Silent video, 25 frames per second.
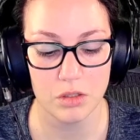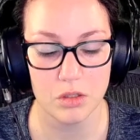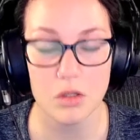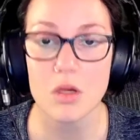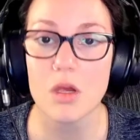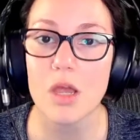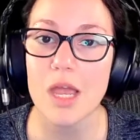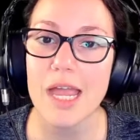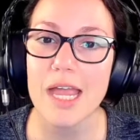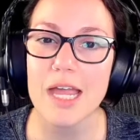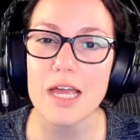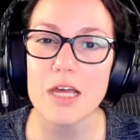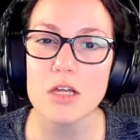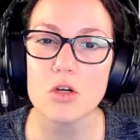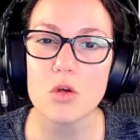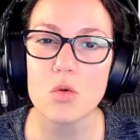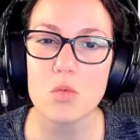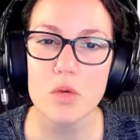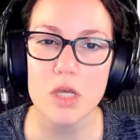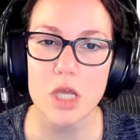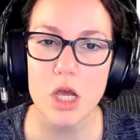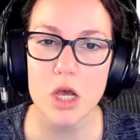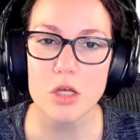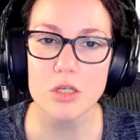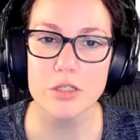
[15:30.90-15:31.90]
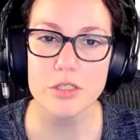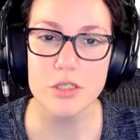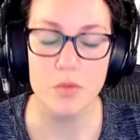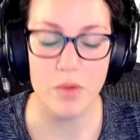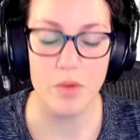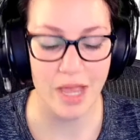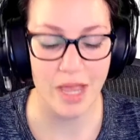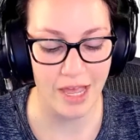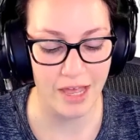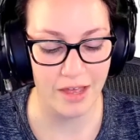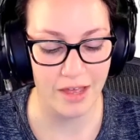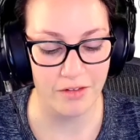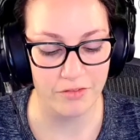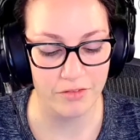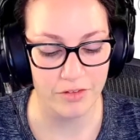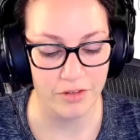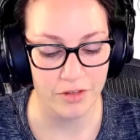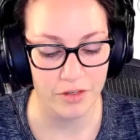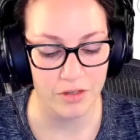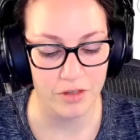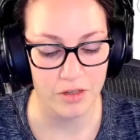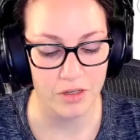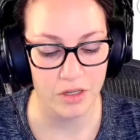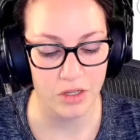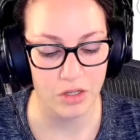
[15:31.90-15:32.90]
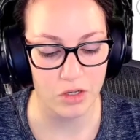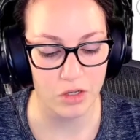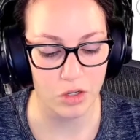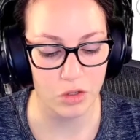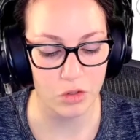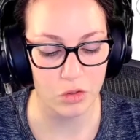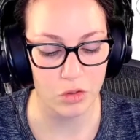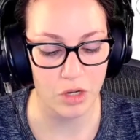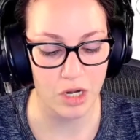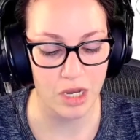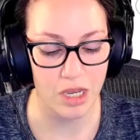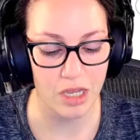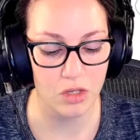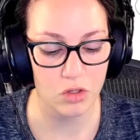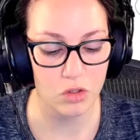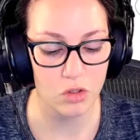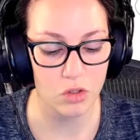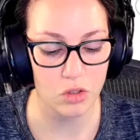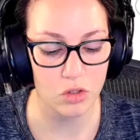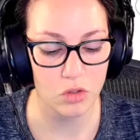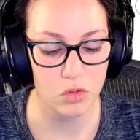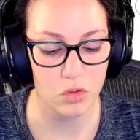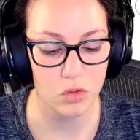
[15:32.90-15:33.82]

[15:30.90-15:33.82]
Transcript: and we also have another angle.